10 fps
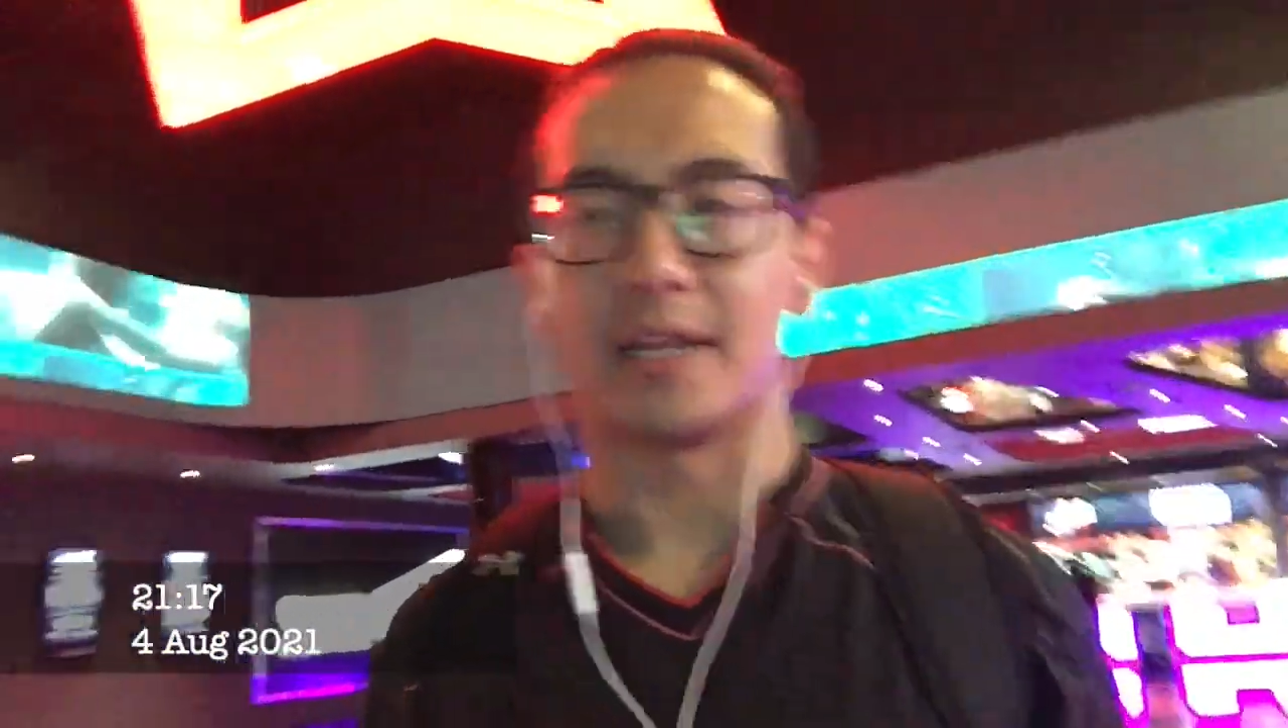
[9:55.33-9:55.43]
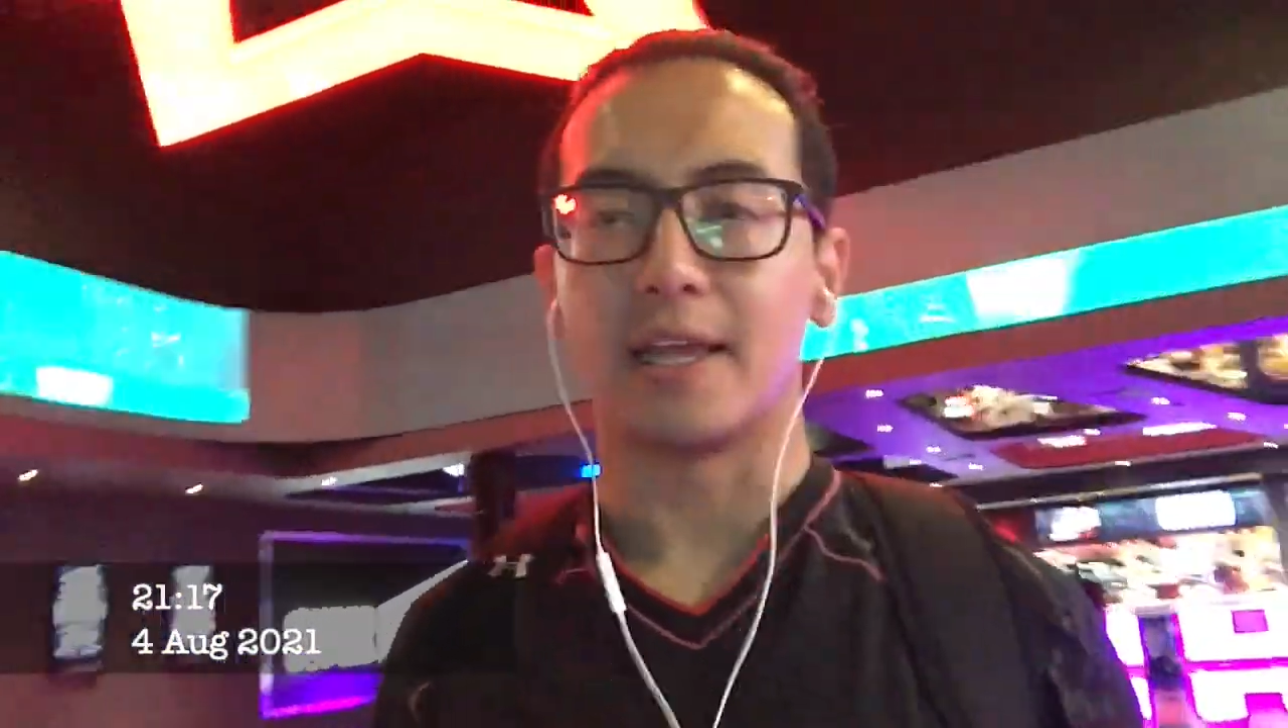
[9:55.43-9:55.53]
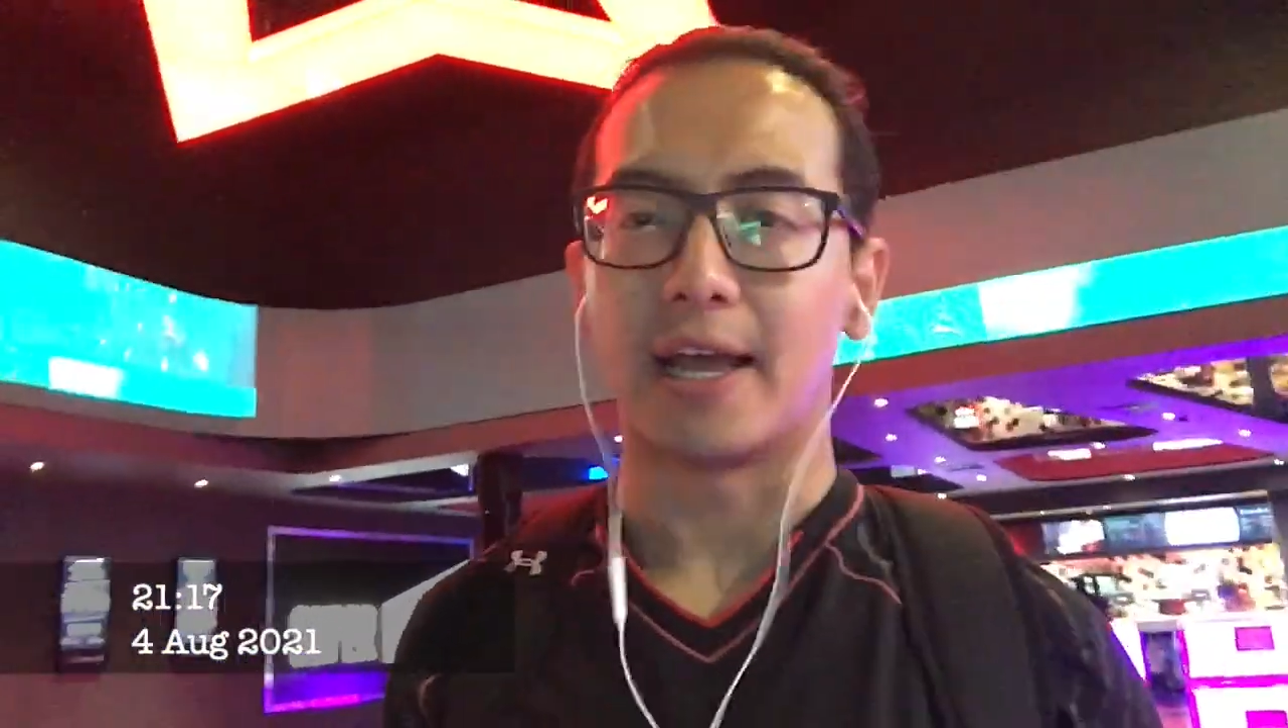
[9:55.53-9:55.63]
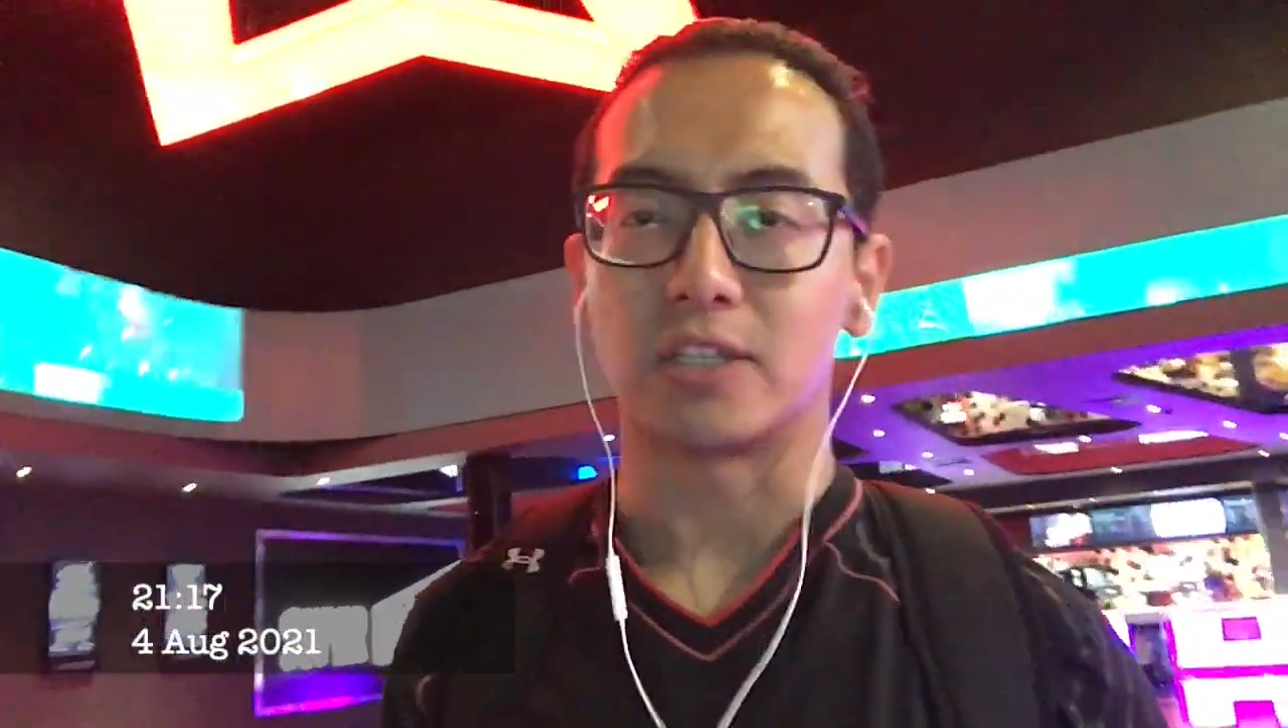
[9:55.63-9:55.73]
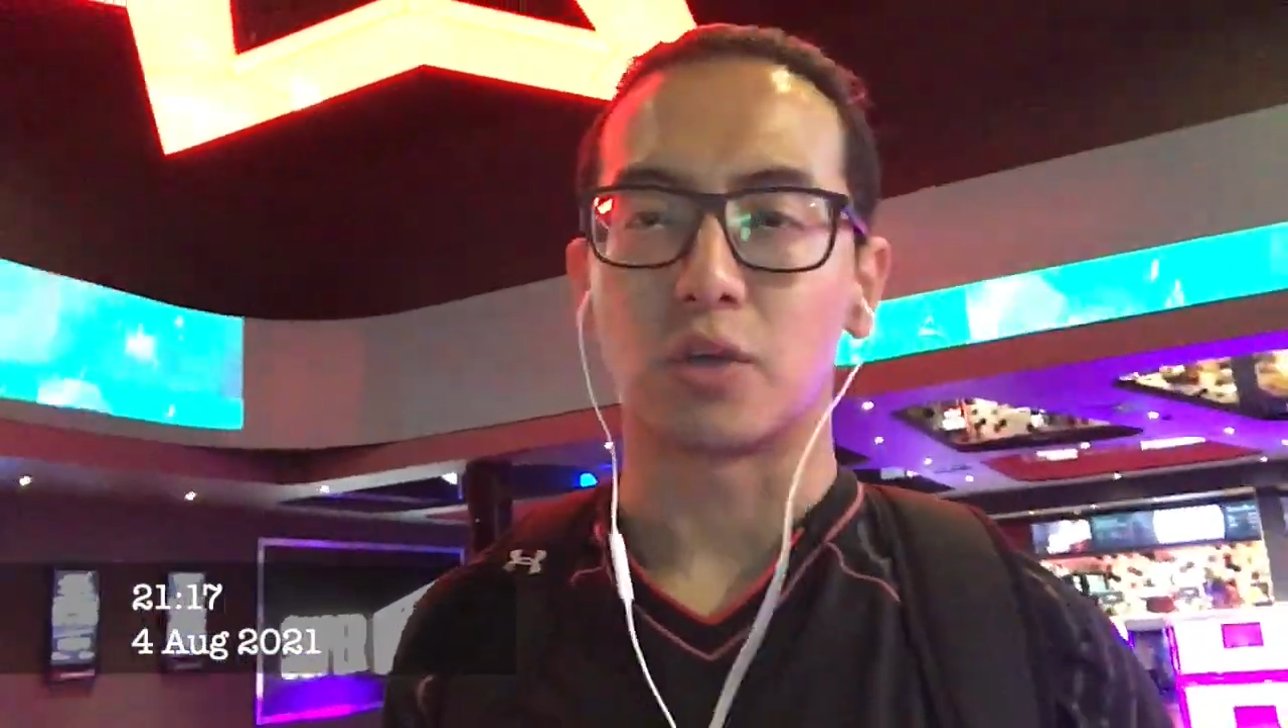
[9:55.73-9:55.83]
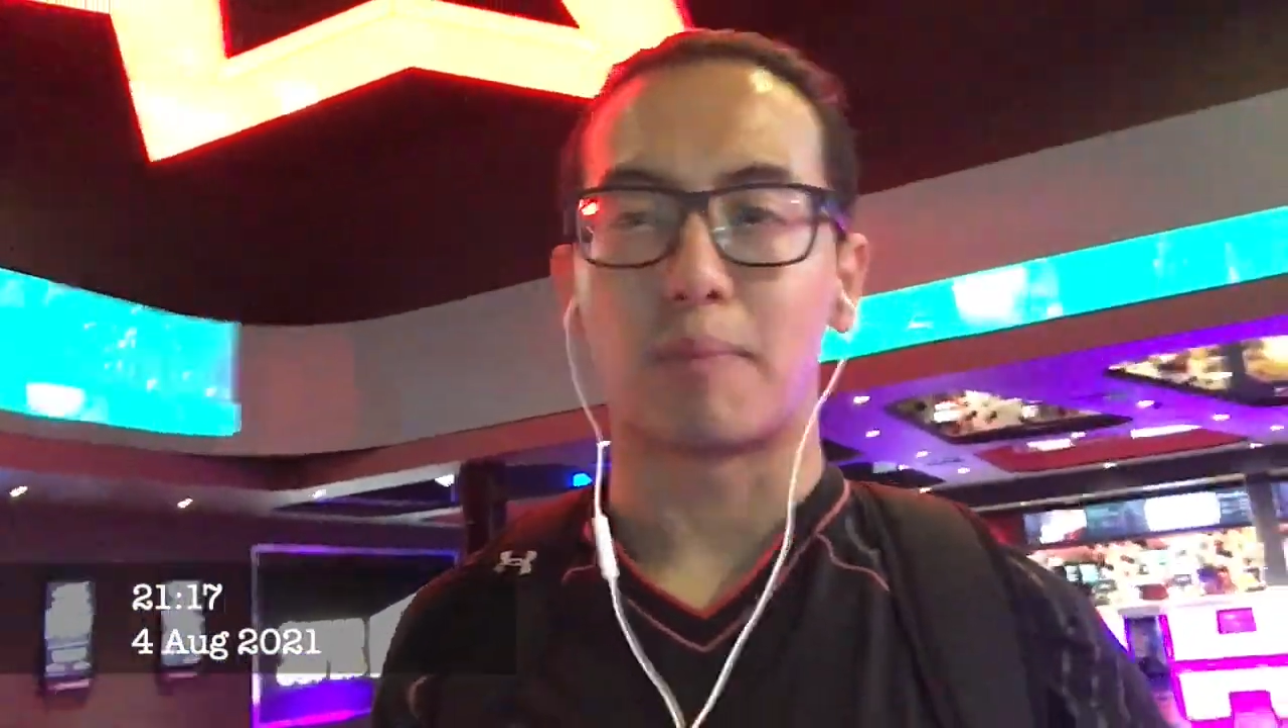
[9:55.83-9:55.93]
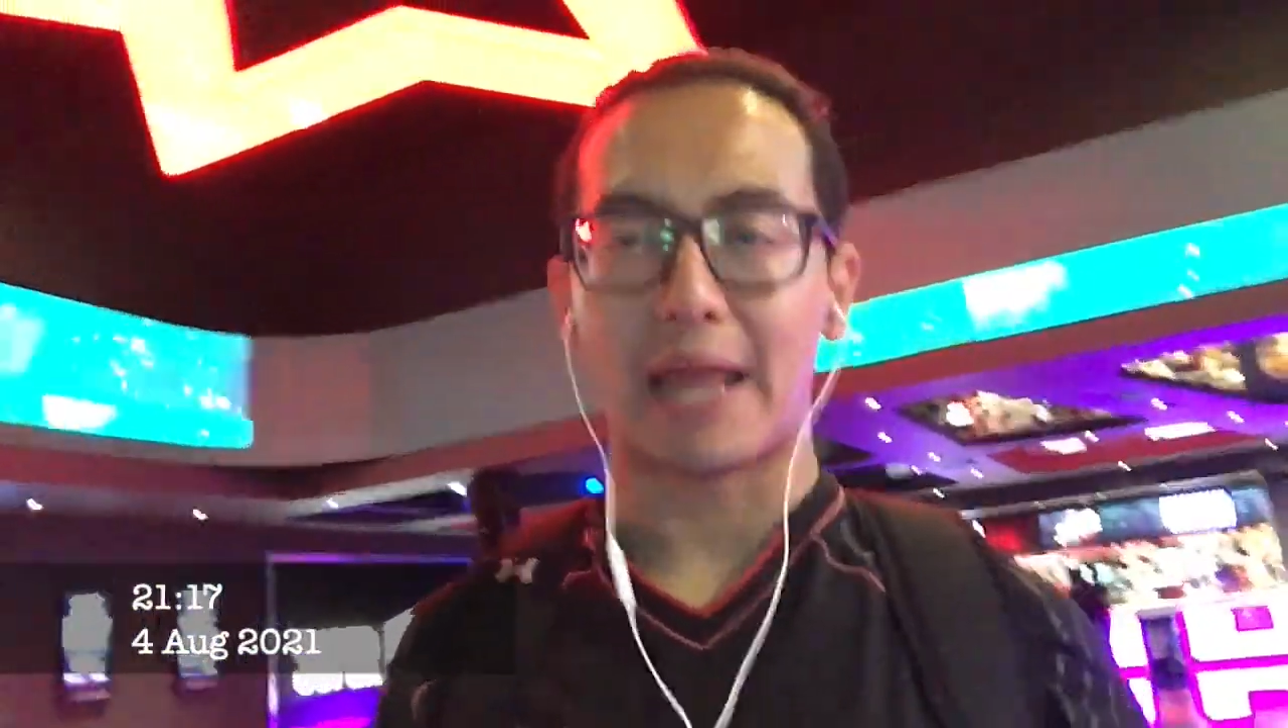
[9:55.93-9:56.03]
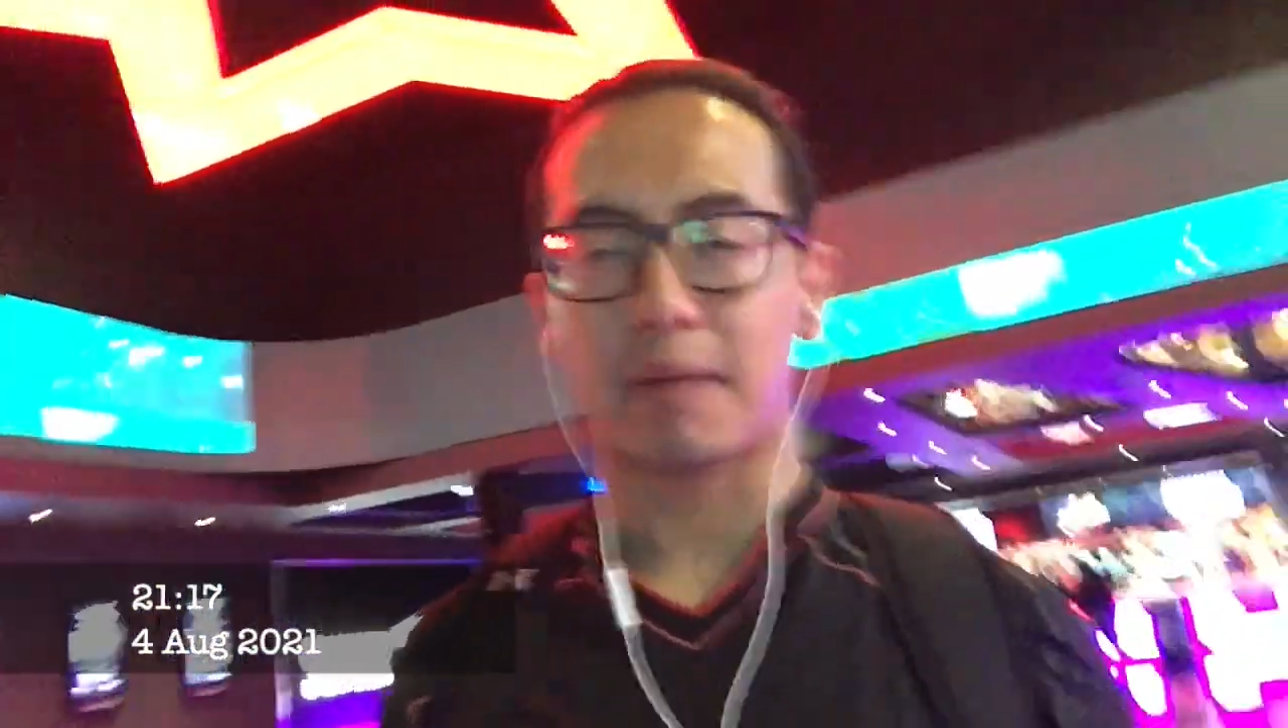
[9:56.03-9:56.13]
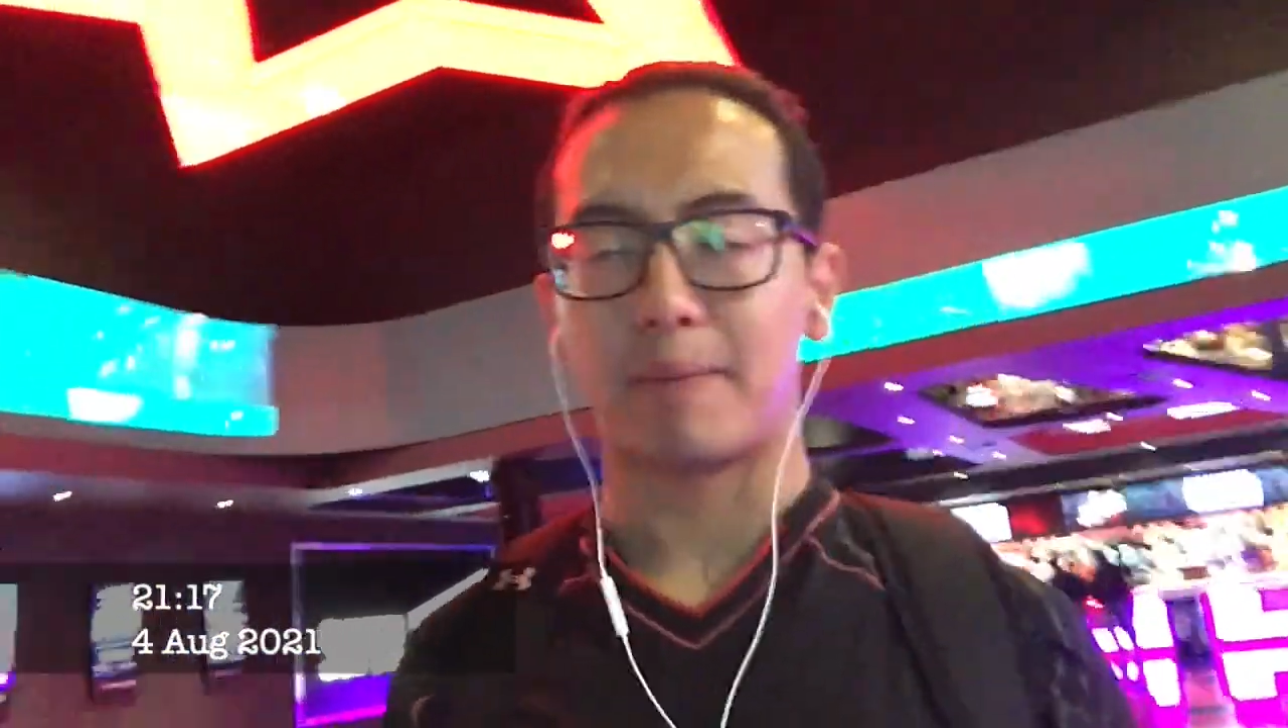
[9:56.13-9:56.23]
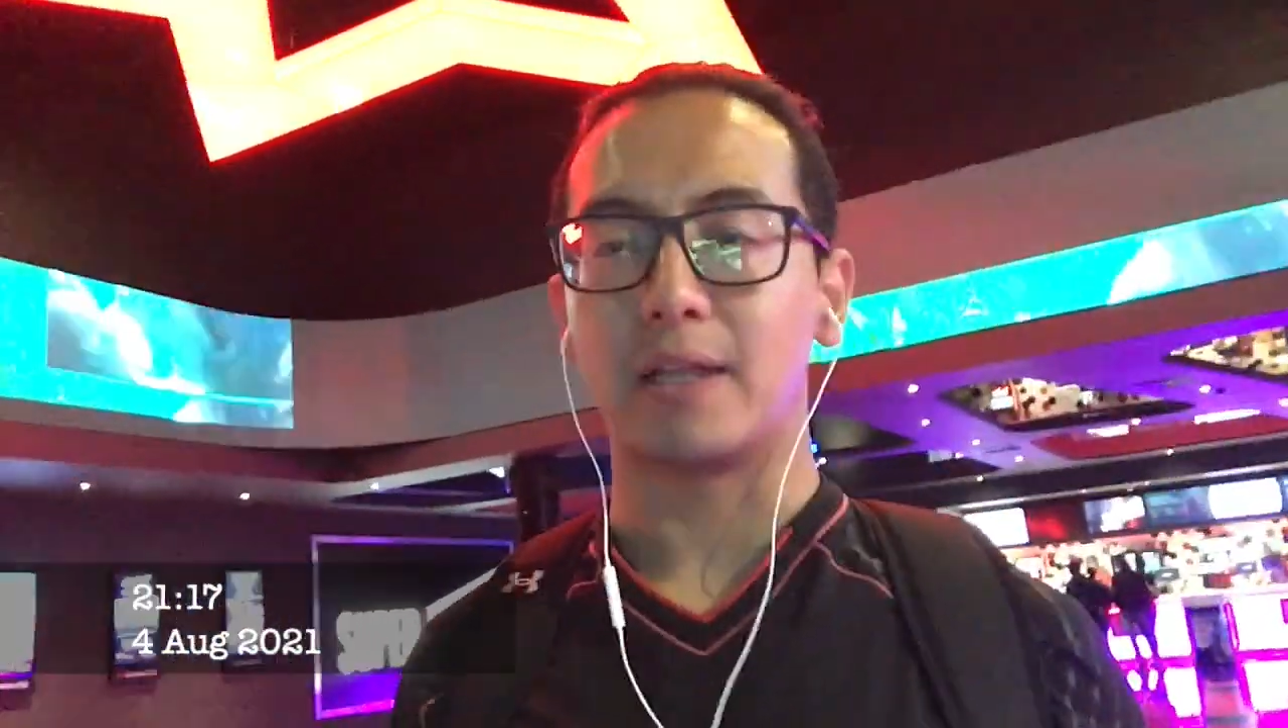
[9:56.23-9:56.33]
Yeah, so
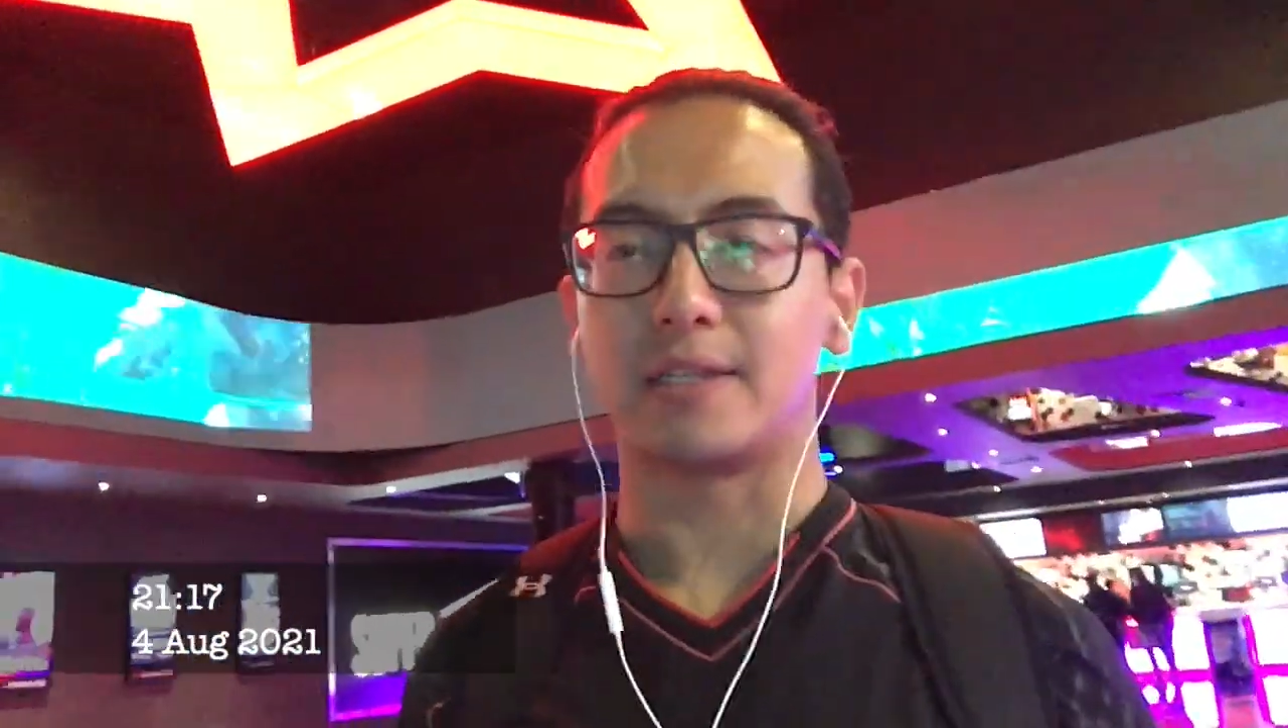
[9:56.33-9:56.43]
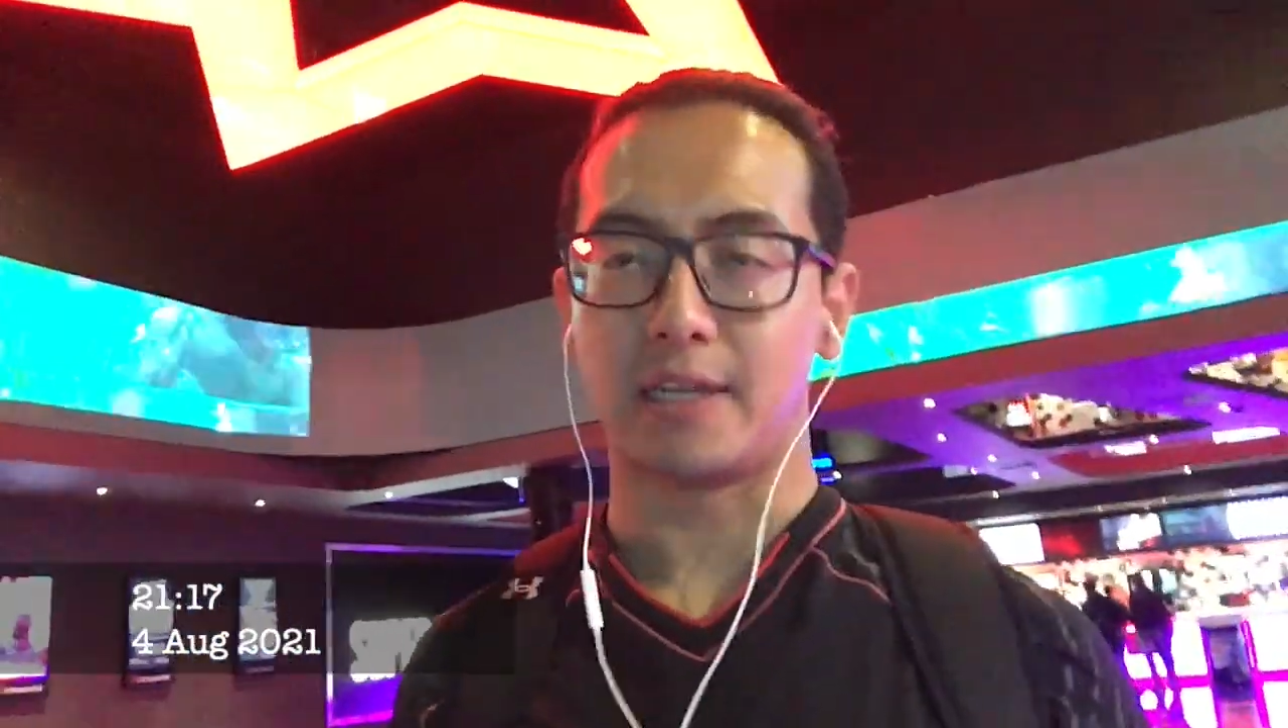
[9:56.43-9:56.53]
Blackpink,